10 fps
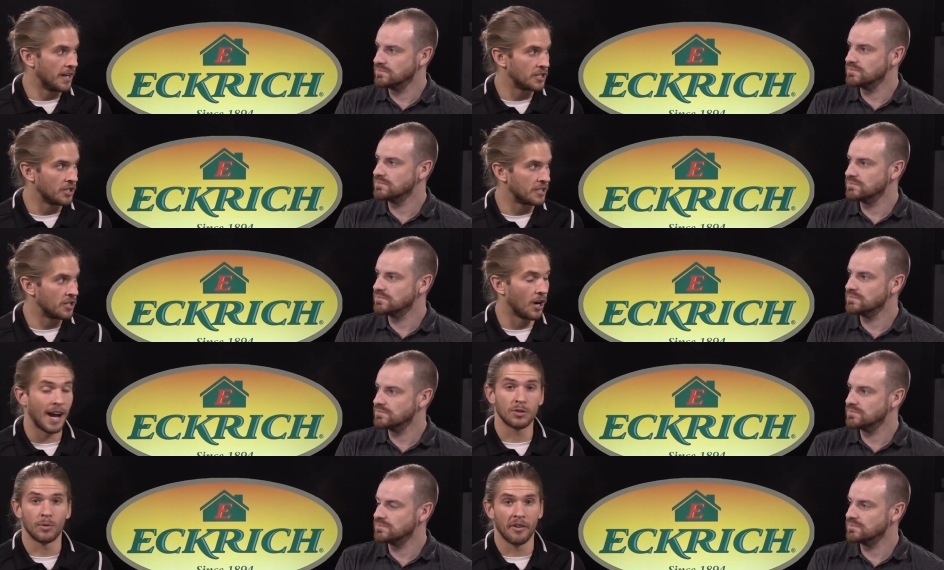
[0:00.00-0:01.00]
Speaker 1: the nation this year,
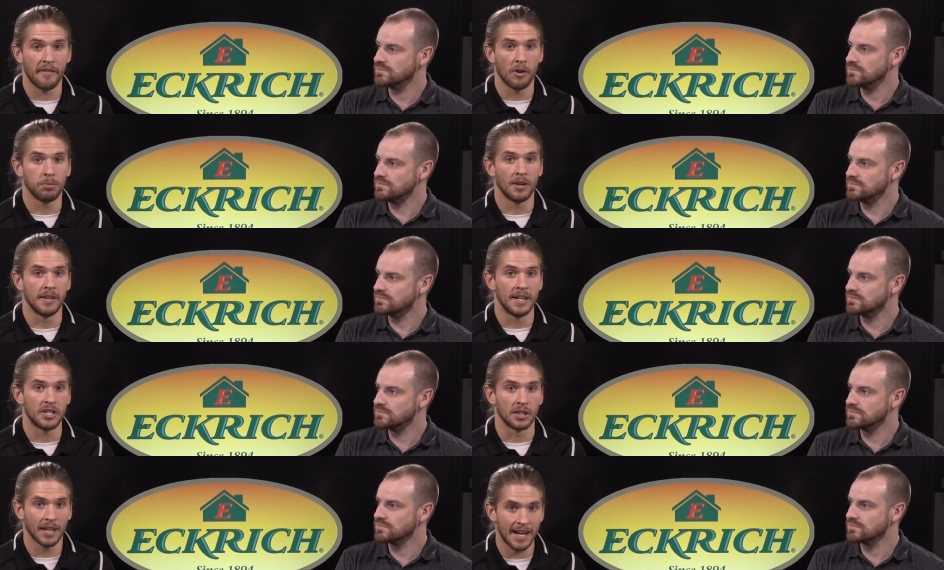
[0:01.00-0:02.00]
highest win rate of any player in the
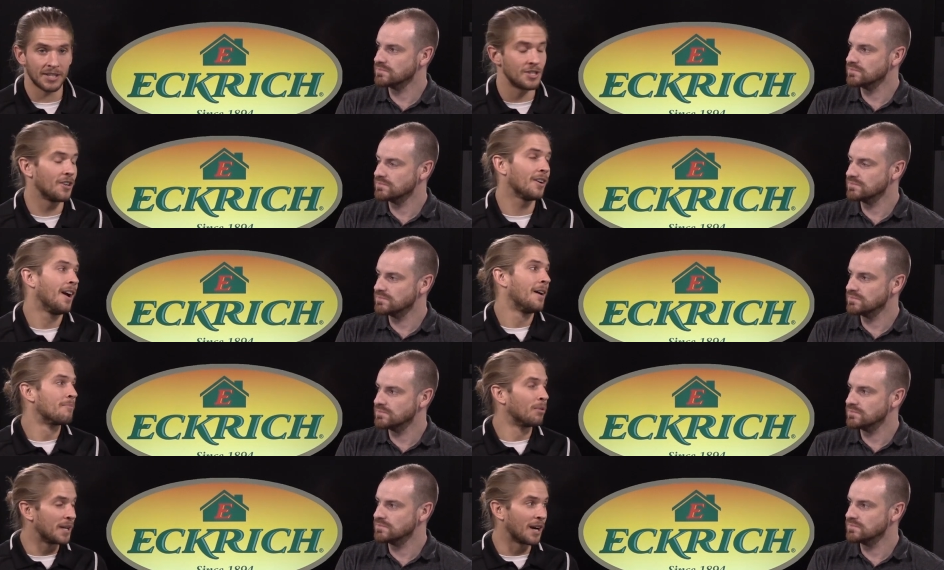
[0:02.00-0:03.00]
nation last year.
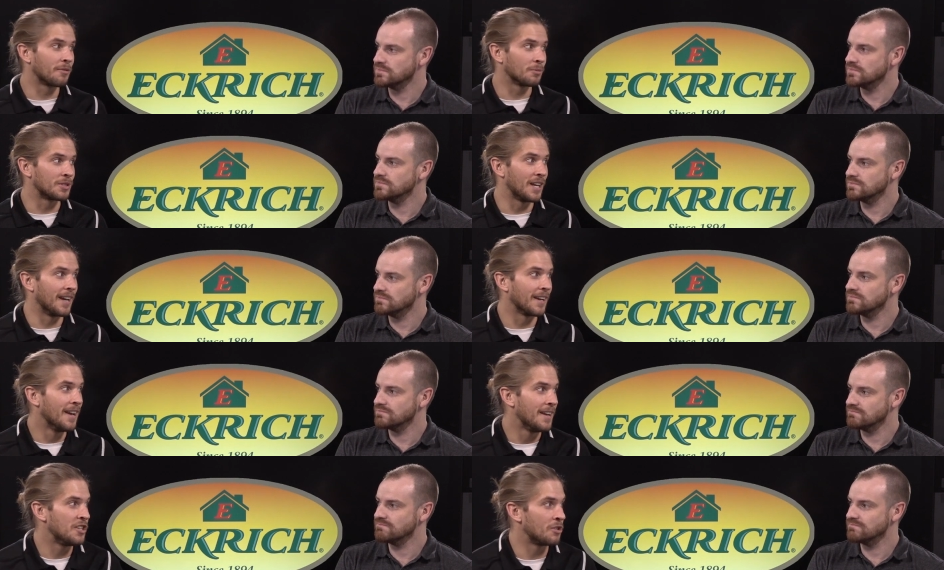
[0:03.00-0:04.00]
Pretty comfortable saying
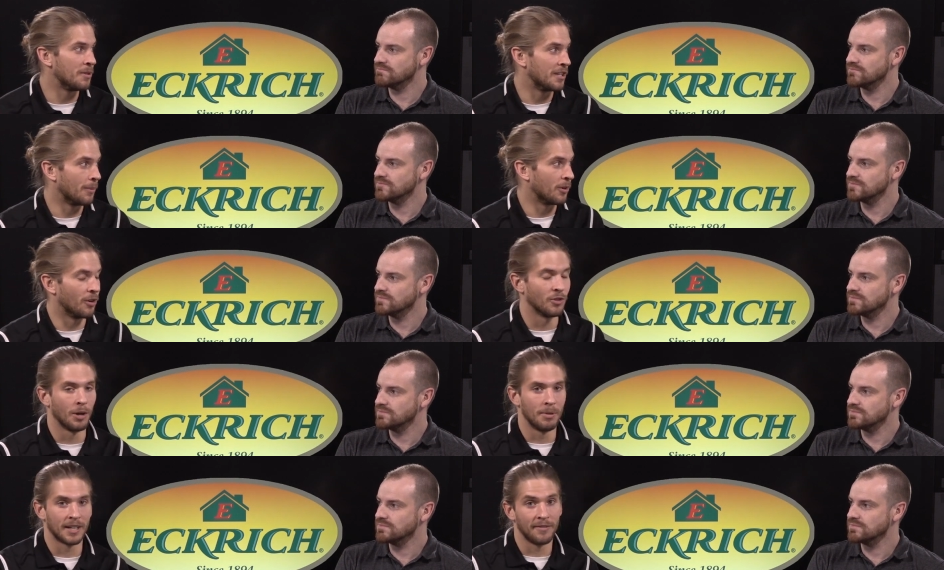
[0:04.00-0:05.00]
he should be the number one overall
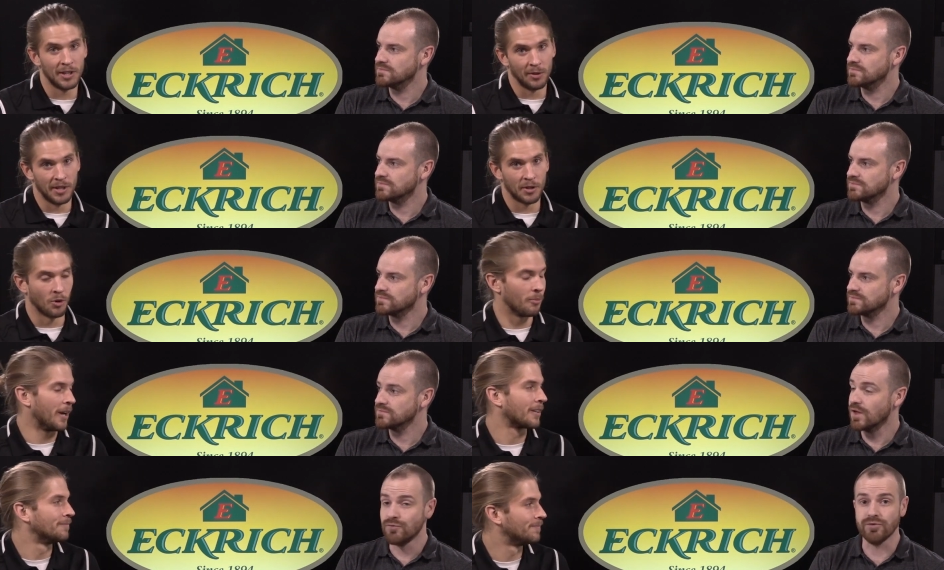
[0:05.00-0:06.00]
pick if you don't need a
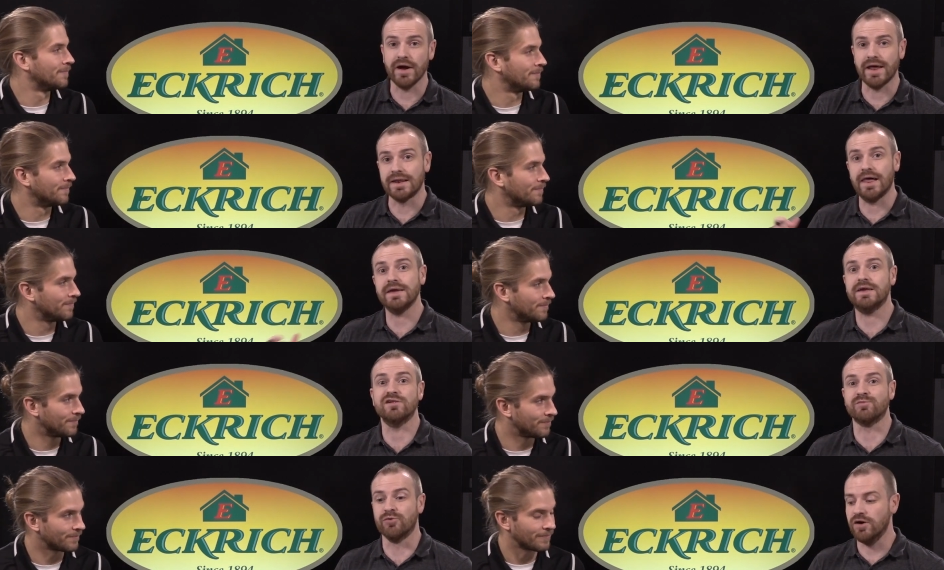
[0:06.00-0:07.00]
quarterback.
Speaker 2: Right, and like
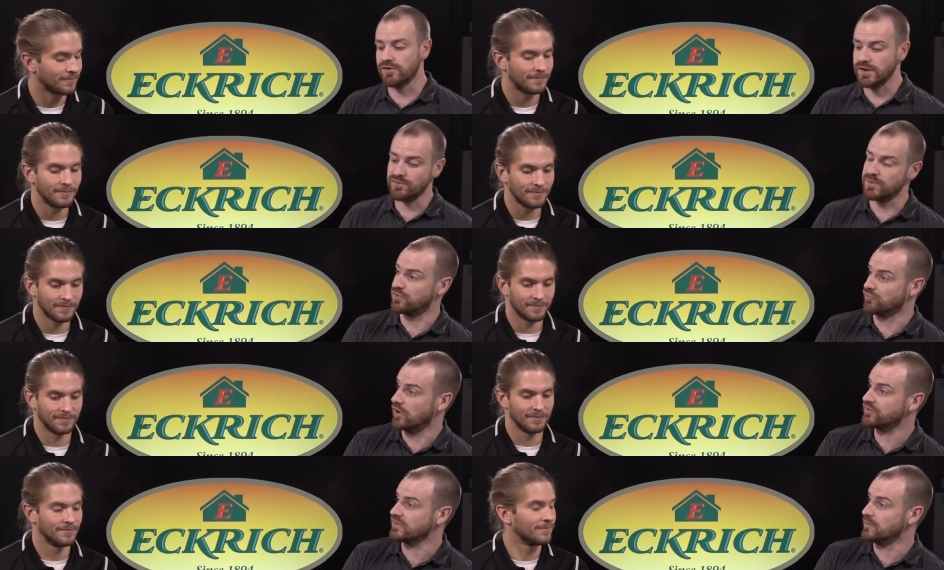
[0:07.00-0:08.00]
his brother, he's been
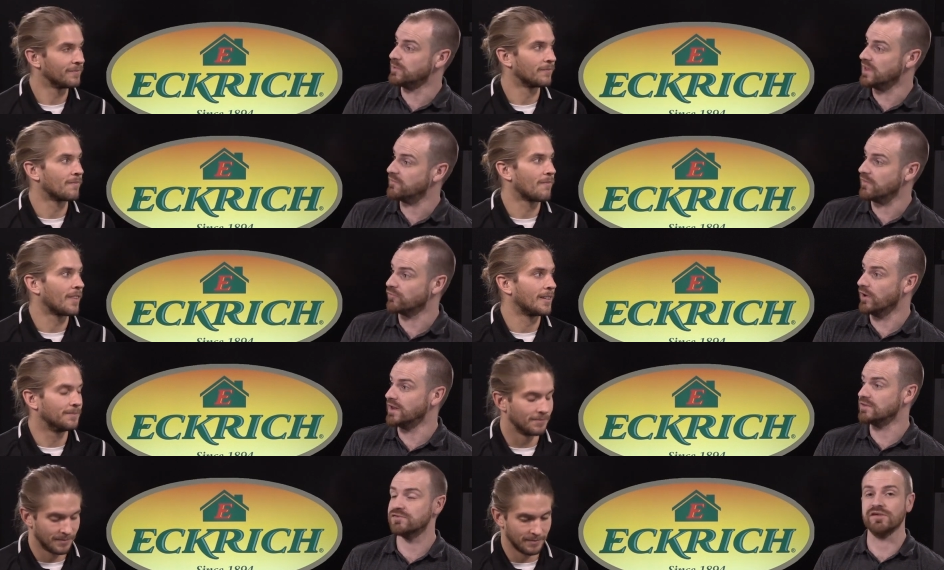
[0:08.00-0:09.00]
crushing the PFF
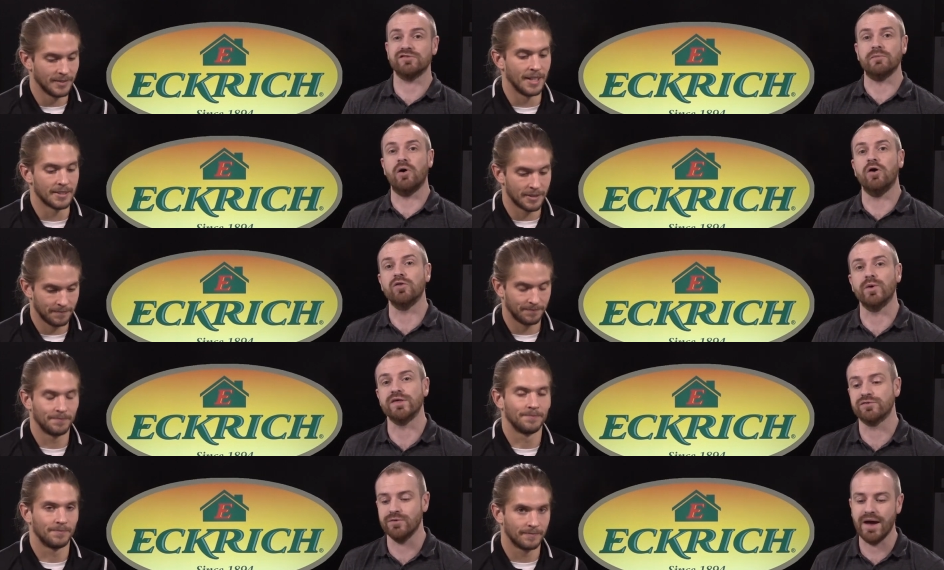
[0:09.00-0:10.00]
grading system all the way
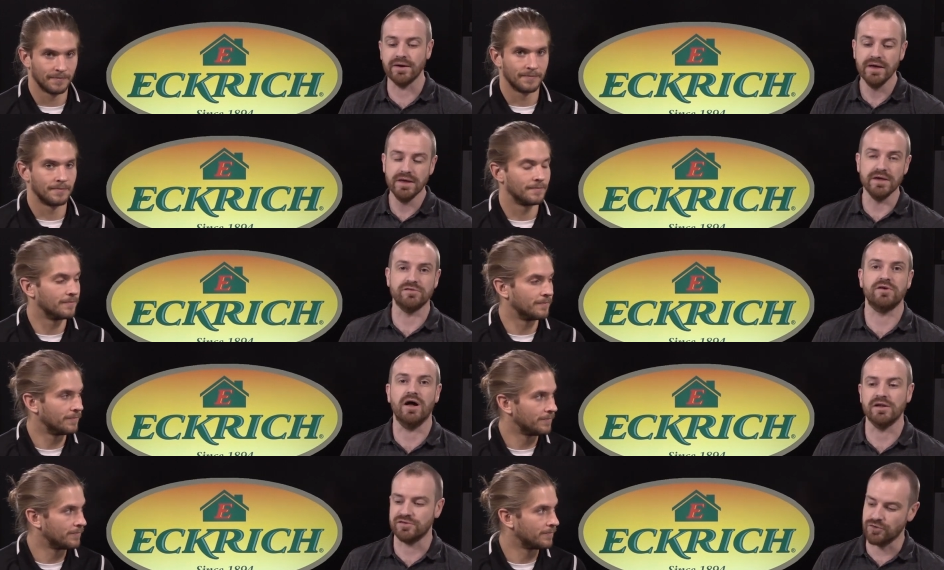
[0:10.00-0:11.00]
throughout his
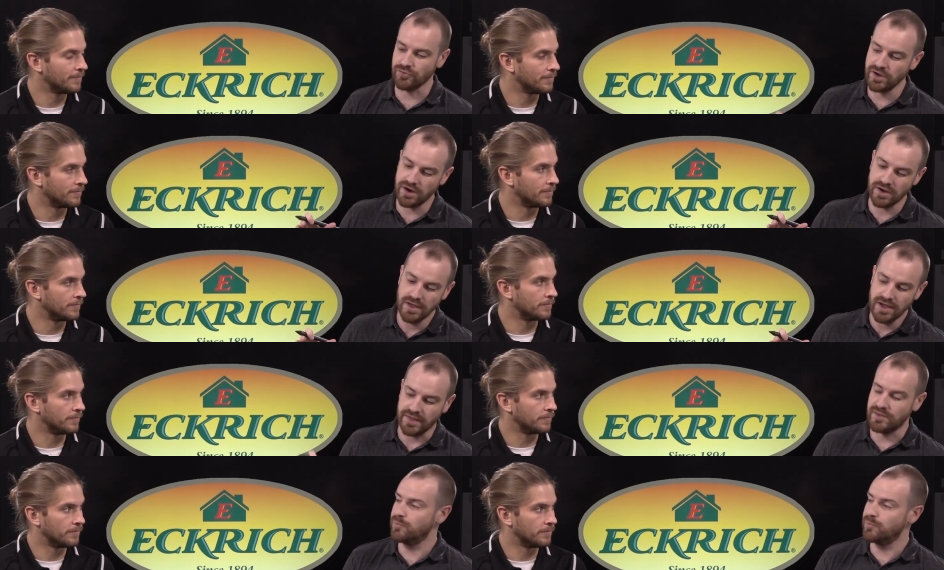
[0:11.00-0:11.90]
college career. And the